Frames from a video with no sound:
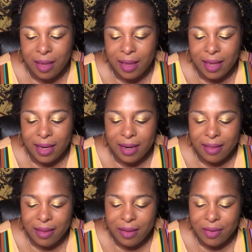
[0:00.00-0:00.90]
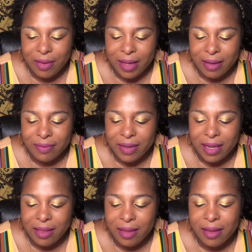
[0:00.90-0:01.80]
And I think
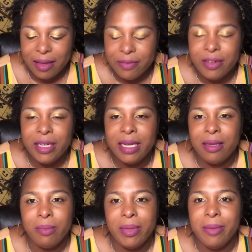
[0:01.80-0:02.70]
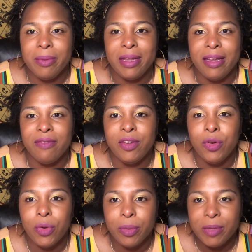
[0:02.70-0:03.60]
every day people have
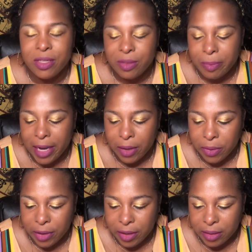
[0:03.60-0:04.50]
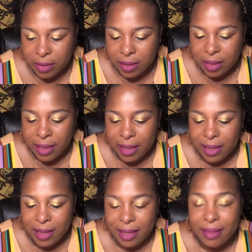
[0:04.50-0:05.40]
enormous power,
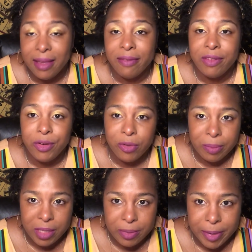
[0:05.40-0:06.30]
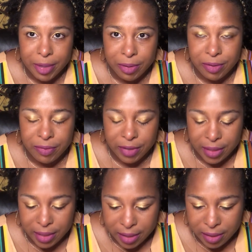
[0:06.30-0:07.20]
and they have enormous power for
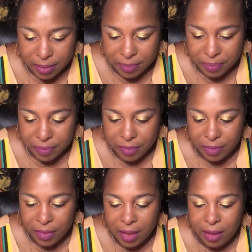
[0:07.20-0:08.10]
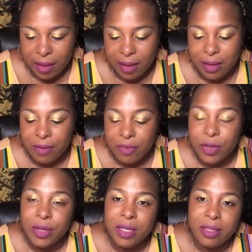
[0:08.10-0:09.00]
good. And if
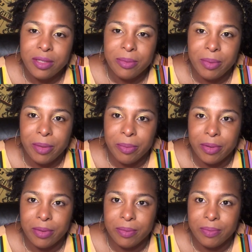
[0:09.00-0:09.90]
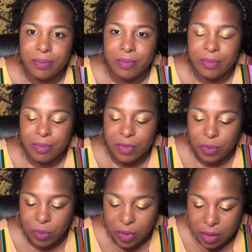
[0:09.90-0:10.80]
you're good to people,
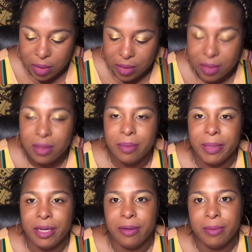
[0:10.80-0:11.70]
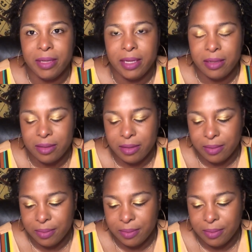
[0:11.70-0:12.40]
the world is a better place.